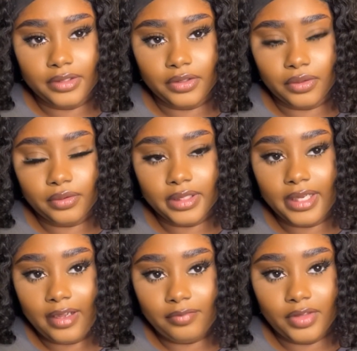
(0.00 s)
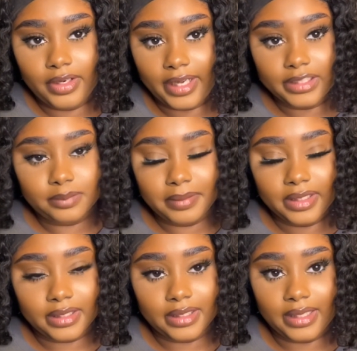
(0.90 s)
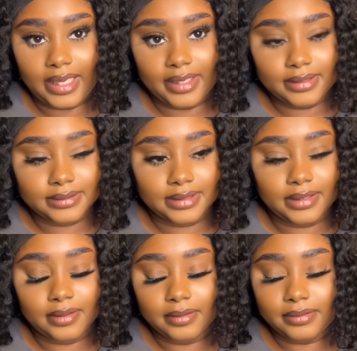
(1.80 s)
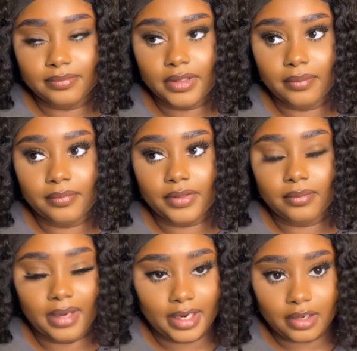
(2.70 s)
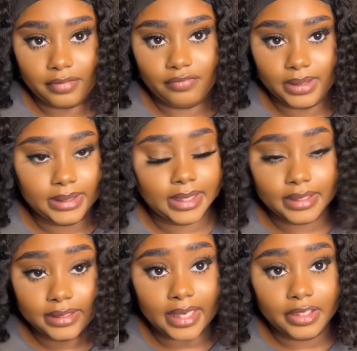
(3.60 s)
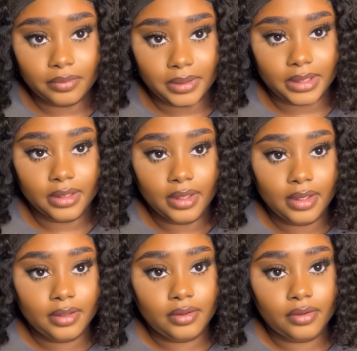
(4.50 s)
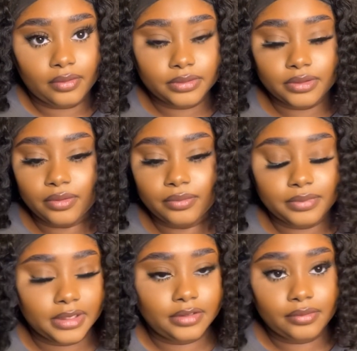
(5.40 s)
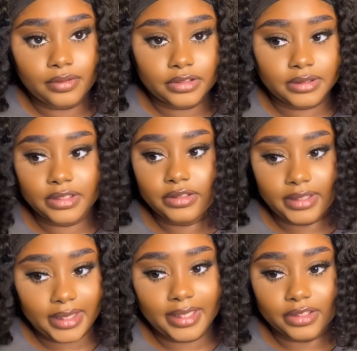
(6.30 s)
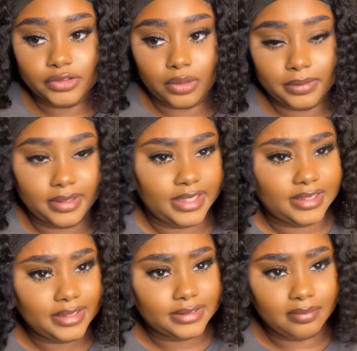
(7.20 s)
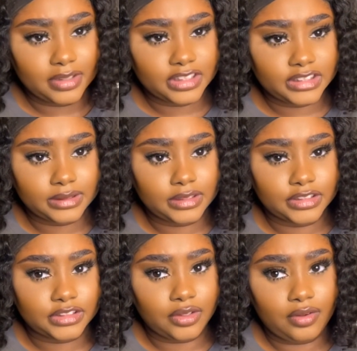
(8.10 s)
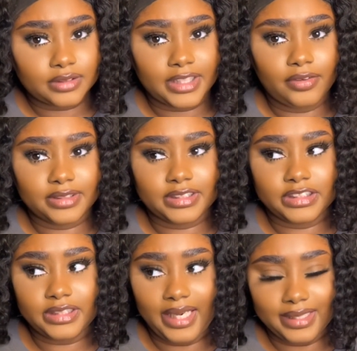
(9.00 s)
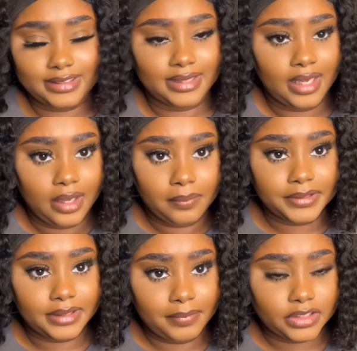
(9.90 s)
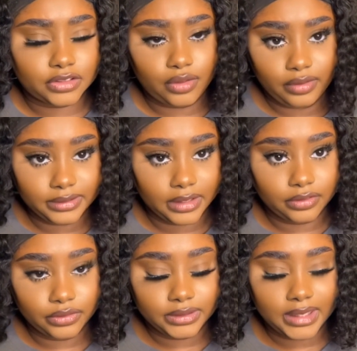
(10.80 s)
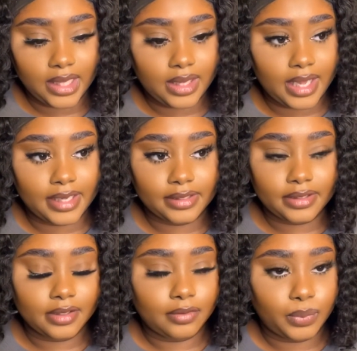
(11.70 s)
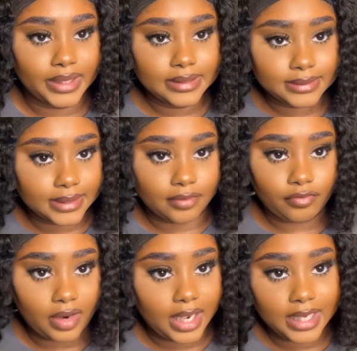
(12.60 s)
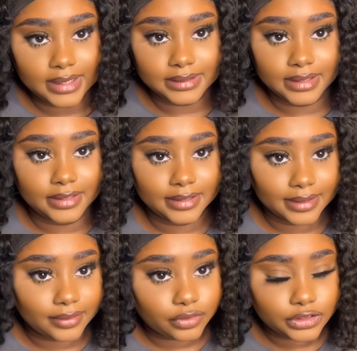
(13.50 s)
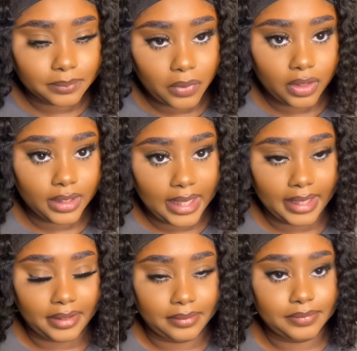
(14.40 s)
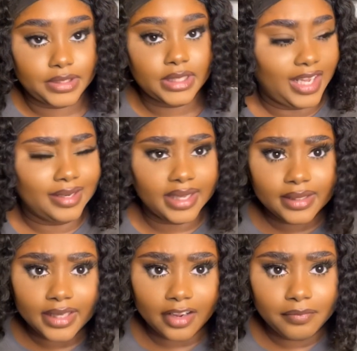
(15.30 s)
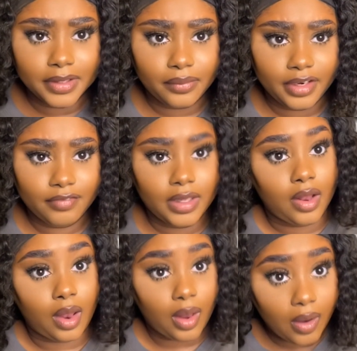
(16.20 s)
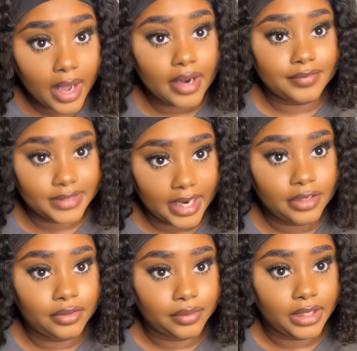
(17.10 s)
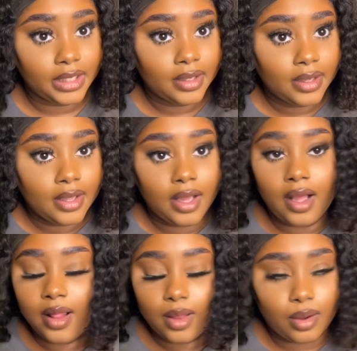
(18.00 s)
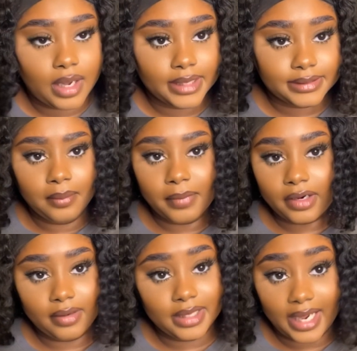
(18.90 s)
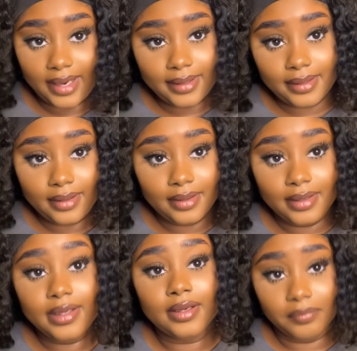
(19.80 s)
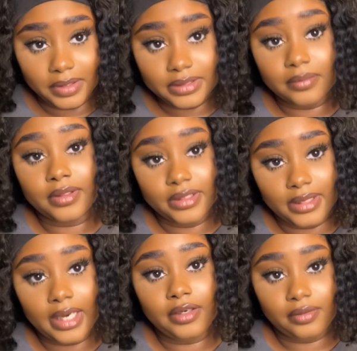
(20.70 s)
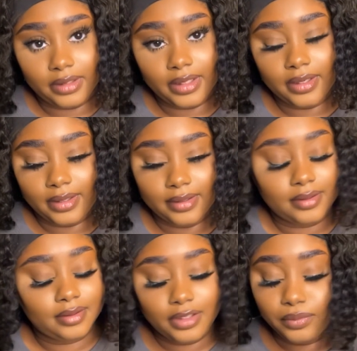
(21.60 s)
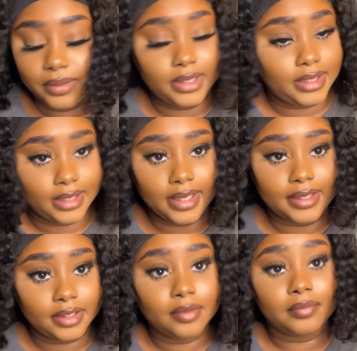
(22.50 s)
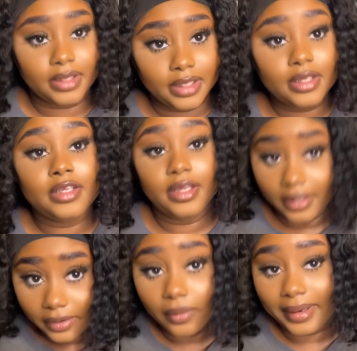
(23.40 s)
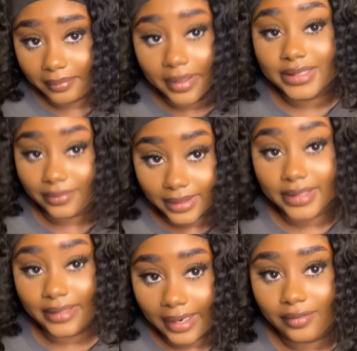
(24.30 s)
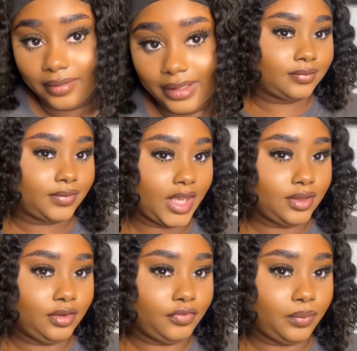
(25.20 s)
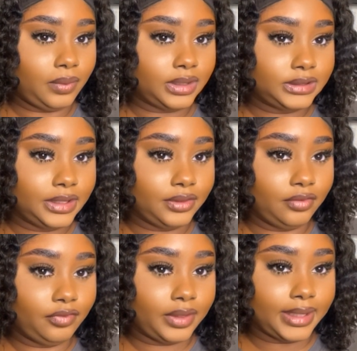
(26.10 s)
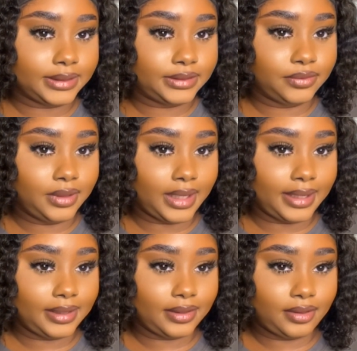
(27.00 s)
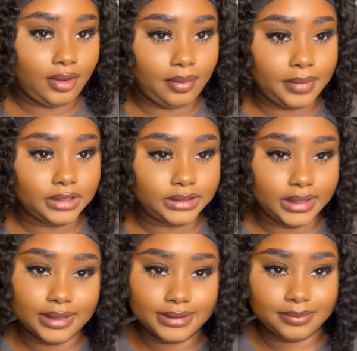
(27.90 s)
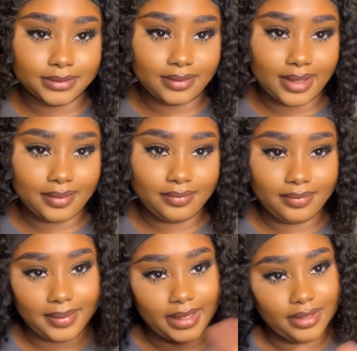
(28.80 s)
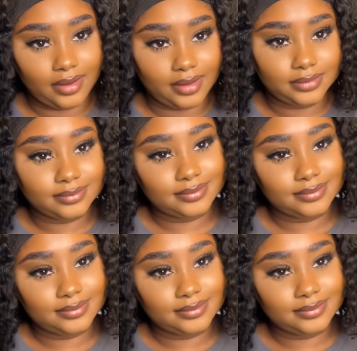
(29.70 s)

You know, they have the nice pina coladas and the Miami Vice. They get the daiquiri, you know, so they do they get the job done. I think some of the stalls, I'm gonna say shacks, but some of the stalls, they also sell like the wings and fries and the little smaller items. And lately I've been craving a lot of daiquiri, a lot. My granddaddy, he can make some good daiquiri. He really can. He can make, he know how to make some good daiquiri. Thank you for watching. Don't forget to like, comment, share, and subscribe. Bye, y'all.